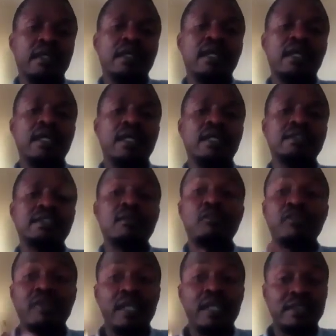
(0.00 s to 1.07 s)
Some
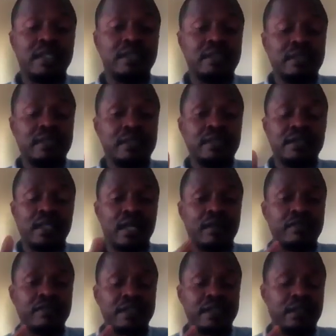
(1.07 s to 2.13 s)
of the exciting things that
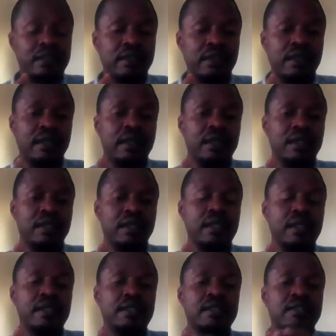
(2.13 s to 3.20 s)
I've seen
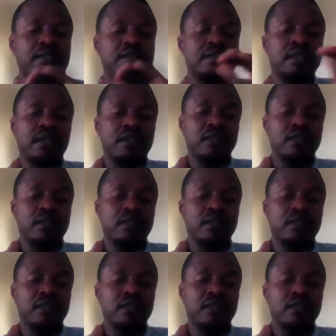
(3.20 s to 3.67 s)
is,